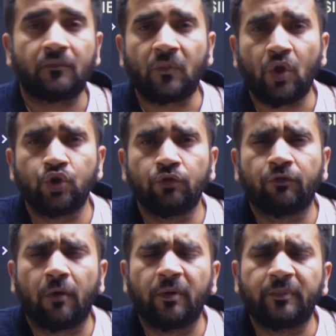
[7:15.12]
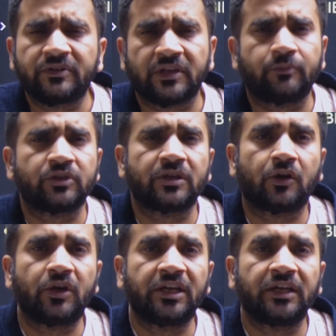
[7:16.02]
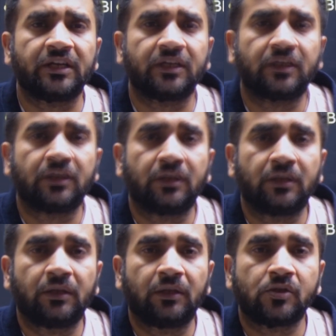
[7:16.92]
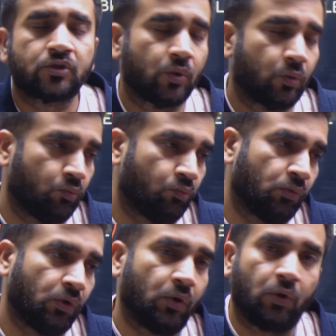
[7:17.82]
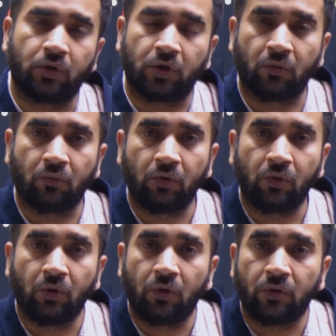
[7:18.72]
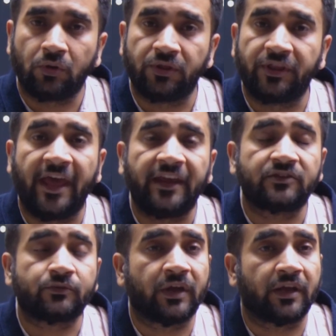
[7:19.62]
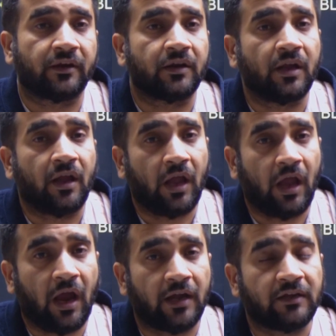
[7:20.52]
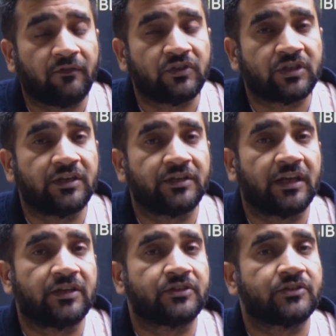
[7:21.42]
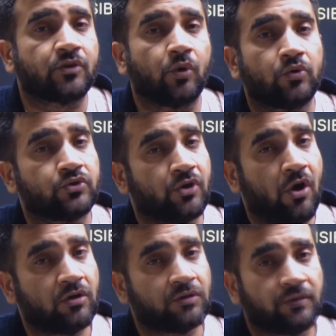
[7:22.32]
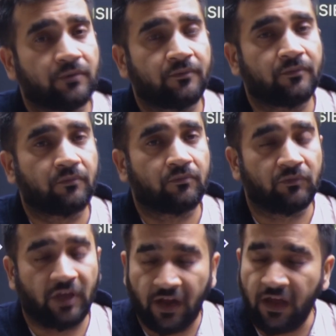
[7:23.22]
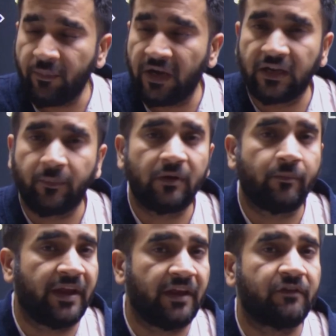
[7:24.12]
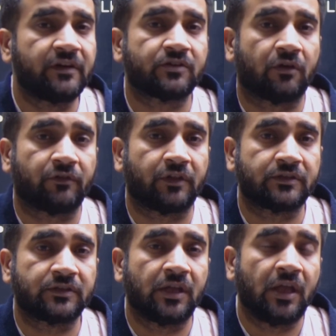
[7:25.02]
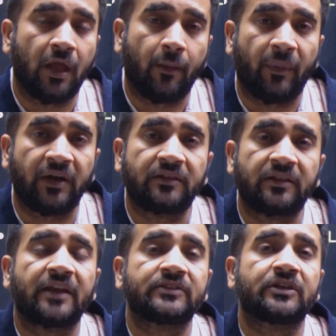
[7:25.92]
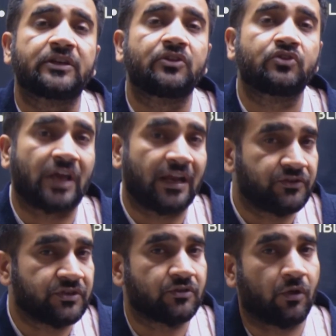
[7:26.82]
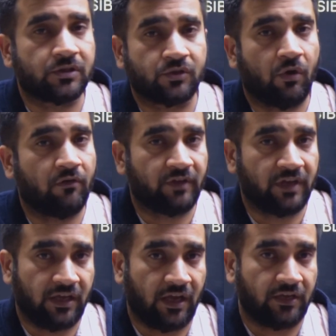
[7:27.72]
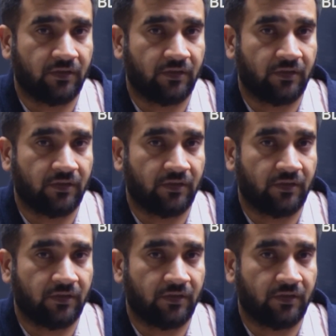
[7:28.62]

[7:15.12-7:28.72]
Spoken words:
You form a perception accordingly. So, that's where artificial intelligence goes wrong. There are multiple benefits of this, but there are certain challenges also of AI.